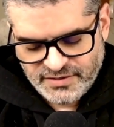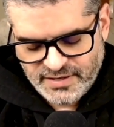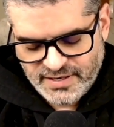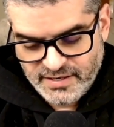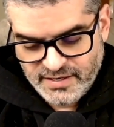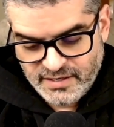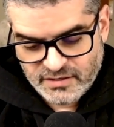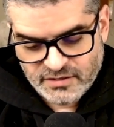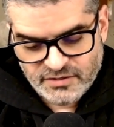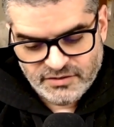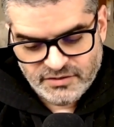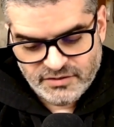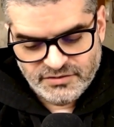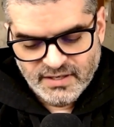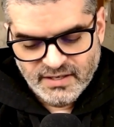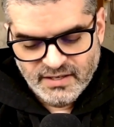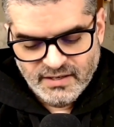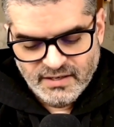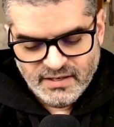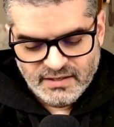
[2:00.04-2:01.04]
desires
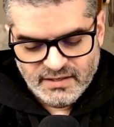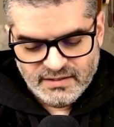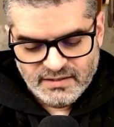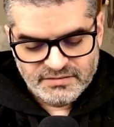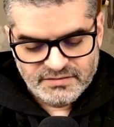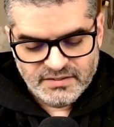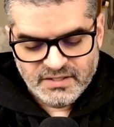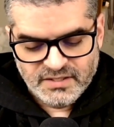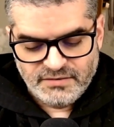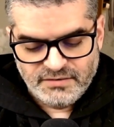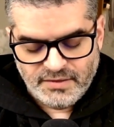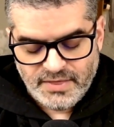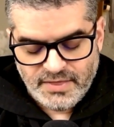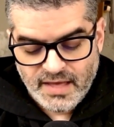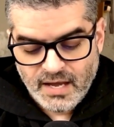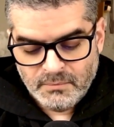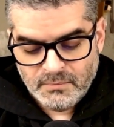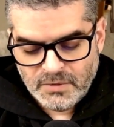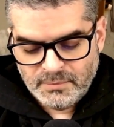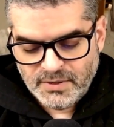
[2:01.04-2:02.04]
it doesn't give a
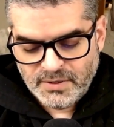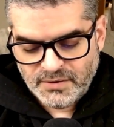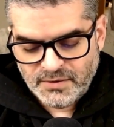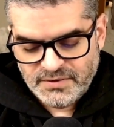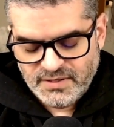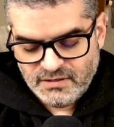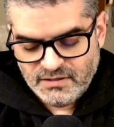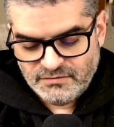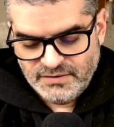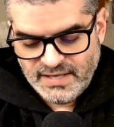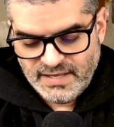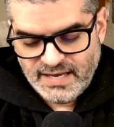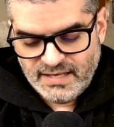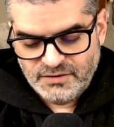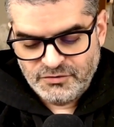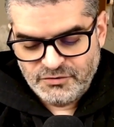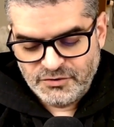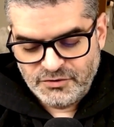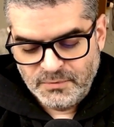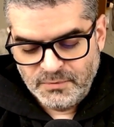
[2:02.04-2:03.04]
damn about any of
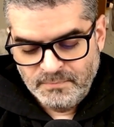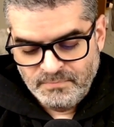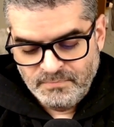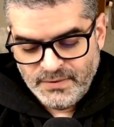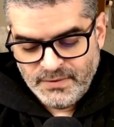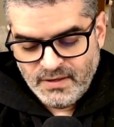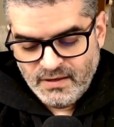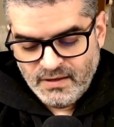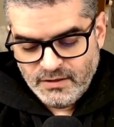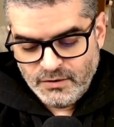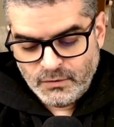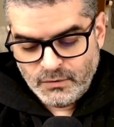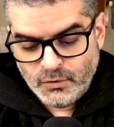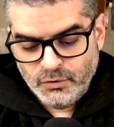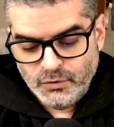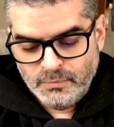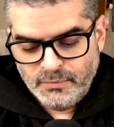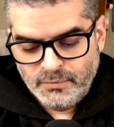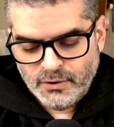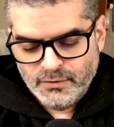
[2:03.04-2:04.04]
that so you
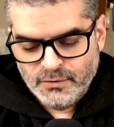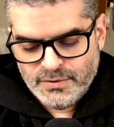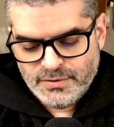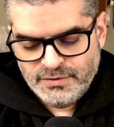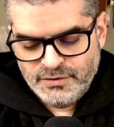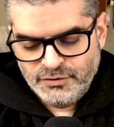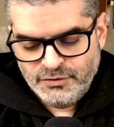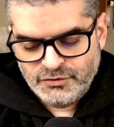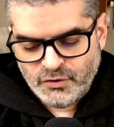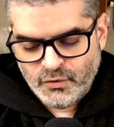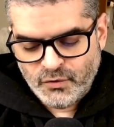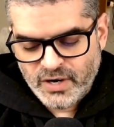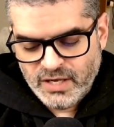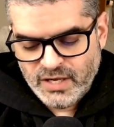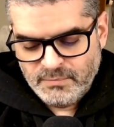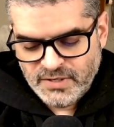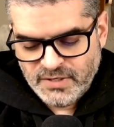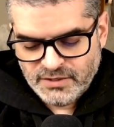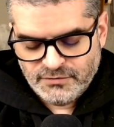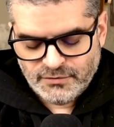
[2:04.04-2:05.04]
could both
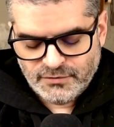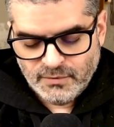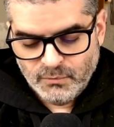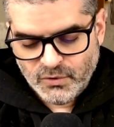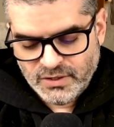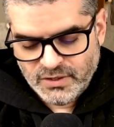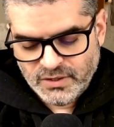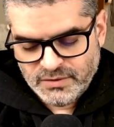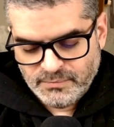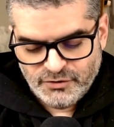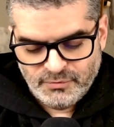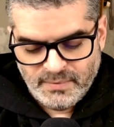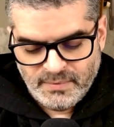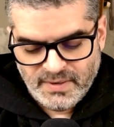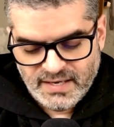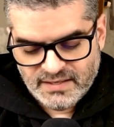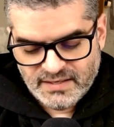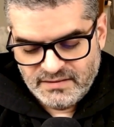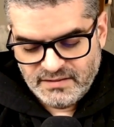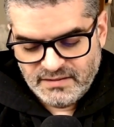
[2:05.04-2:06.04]
describe it from one
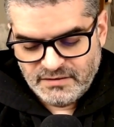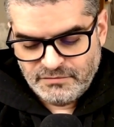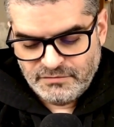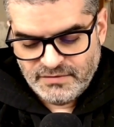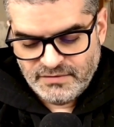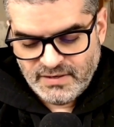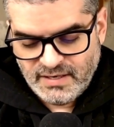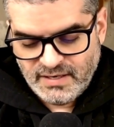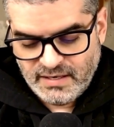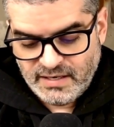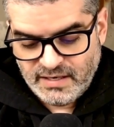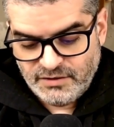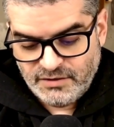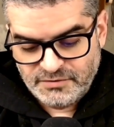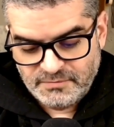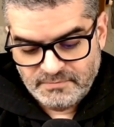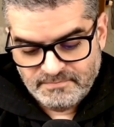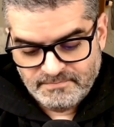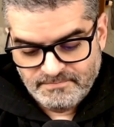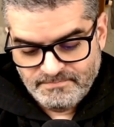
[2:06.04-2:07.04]
perspective
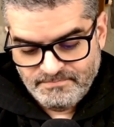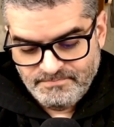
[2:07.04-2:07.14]
as